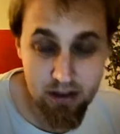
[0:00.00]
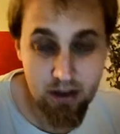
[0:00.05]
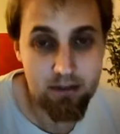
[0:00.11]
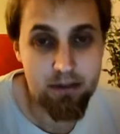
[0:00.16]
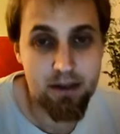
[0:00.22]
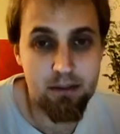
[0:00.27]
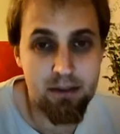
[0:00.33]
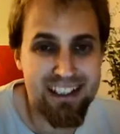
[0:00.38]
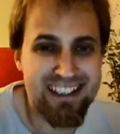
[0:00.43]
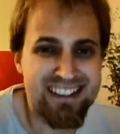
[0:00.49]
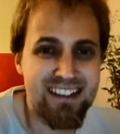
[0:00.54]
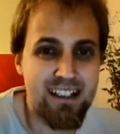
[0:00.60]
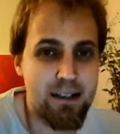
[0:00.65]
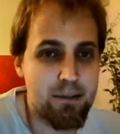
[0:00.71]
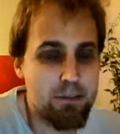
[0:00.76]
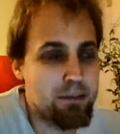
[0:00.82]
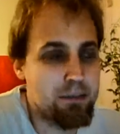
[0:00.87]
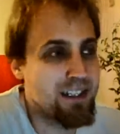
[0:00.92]

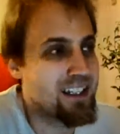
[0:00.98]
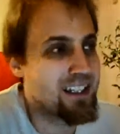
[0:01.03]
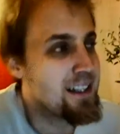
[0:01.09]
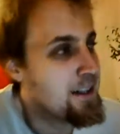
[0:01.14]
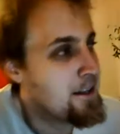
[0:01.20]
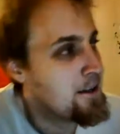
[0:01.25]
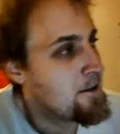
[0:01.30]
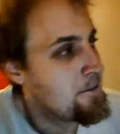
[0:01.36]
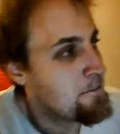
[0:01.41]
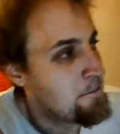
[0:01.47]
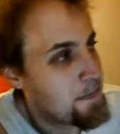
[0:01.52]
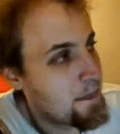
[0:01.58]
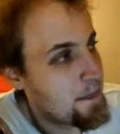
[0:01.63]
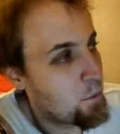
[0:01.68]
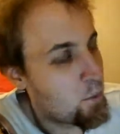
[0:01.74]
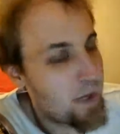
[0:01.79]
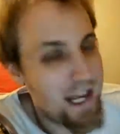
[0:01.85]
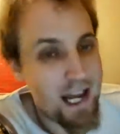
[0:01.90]
optimistic, but
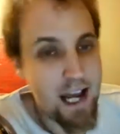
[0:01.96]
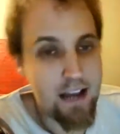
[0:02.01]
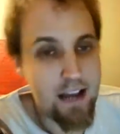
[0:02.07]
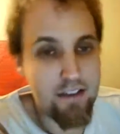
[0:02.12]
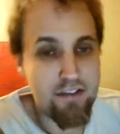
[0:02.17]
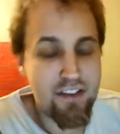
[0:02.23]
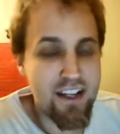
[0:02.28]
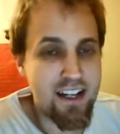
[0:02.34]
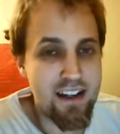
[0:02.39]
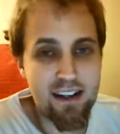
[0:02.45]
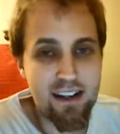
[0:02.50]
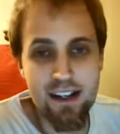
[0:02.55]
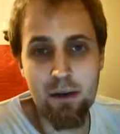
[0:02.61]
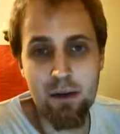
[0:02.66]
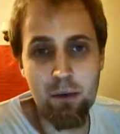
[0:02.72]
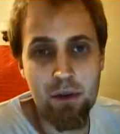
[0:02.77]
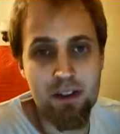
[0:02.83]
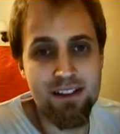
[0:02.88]
the way I figured
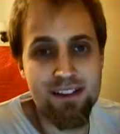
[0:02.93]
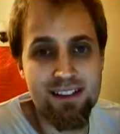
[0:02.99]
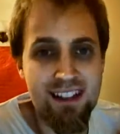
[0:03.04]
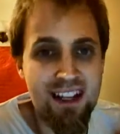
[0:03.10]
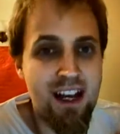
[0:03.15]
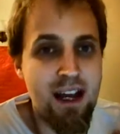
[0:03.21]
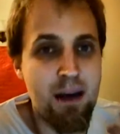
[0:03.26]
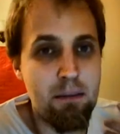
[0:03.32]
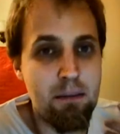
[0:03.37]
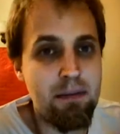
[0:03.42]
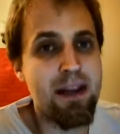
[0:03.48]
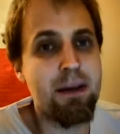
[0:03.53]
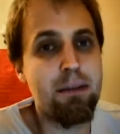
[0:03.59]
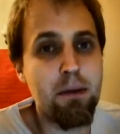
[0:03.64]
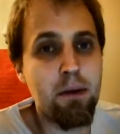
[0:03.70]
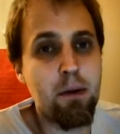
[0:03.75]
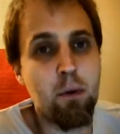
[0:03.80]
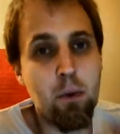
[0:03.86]
it was
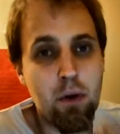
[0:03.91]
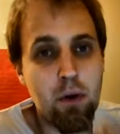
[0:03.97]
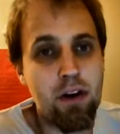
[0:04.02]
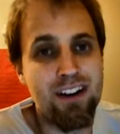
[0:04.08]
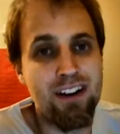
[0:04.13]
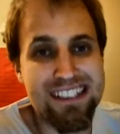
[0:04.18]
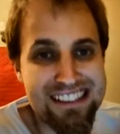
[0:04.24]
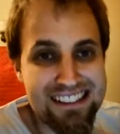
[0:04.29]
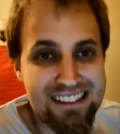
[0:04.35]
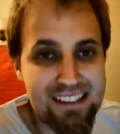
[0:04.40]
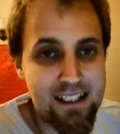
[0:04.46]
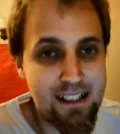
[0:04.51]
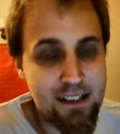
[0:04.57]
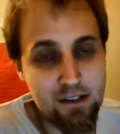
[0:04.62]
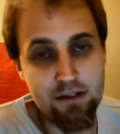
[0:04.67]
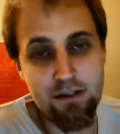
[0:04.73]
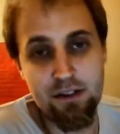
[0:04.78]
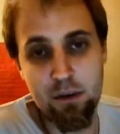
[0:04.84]
people were
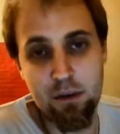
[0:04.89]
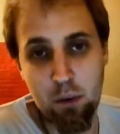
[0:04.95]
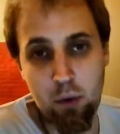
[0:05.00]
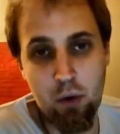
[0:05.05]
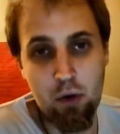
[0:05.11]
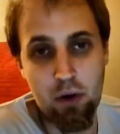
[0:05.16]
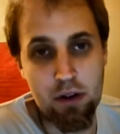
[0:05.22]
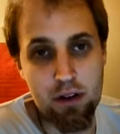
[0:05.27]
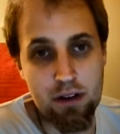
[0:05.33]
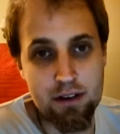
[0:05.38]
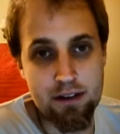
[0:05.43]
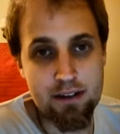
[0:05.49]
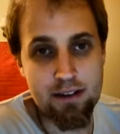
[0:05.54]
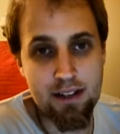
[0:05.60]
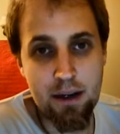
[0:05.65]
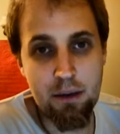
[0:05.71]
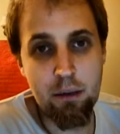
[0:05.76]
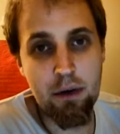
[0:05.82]
sick of the
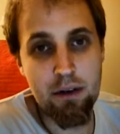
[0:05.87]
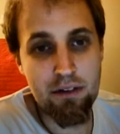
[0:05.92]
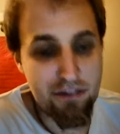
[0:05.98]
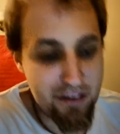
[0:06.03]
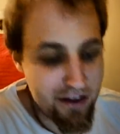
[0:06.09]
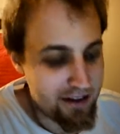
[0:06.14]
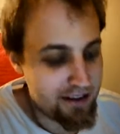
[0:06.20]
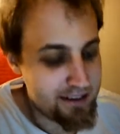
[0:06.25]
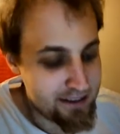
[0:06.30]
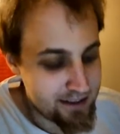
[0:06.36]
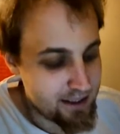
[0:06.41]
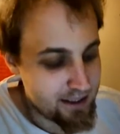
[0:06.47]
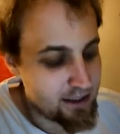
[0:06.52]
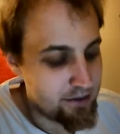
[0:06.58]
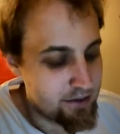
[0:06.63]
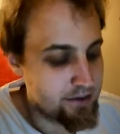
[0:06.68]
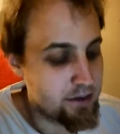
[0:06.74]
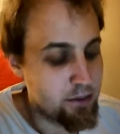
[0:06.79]
wars. They were very
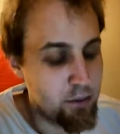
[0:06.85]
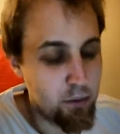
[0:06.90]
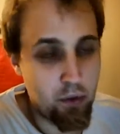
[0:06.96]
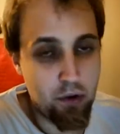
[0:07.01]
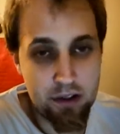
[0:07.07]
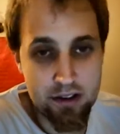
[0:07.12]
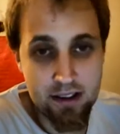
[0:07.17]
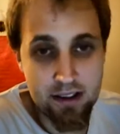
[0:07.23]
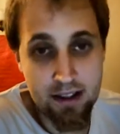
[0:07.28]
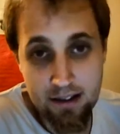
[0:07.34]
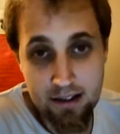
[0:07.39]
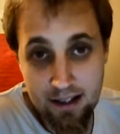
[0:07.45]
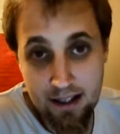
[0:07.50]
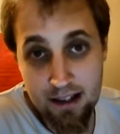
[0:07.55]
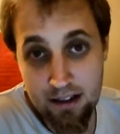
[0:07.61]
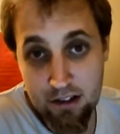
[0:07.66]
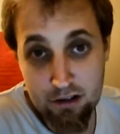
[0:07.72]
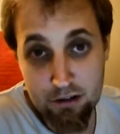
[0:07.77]
sick of the wars at the
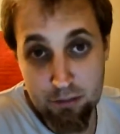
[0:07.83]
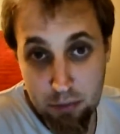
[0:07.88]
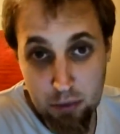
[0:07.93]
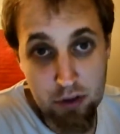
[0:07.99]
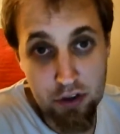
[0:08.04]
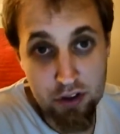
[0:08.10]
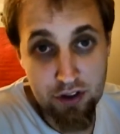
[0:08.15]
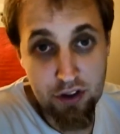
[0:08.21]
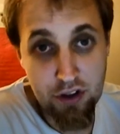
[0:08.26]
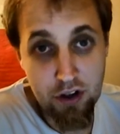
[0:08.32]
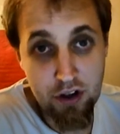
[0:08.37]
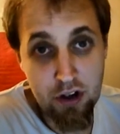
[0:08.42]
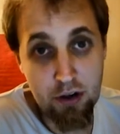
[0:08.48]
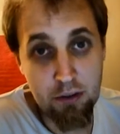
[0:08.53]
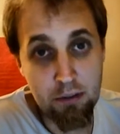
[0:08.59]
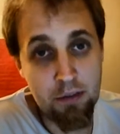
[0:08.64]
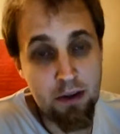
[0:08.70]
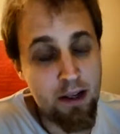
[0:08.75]
end of Bush's
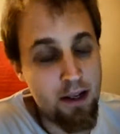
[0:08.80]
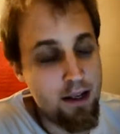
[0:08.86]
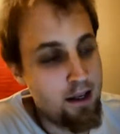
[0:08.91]
term.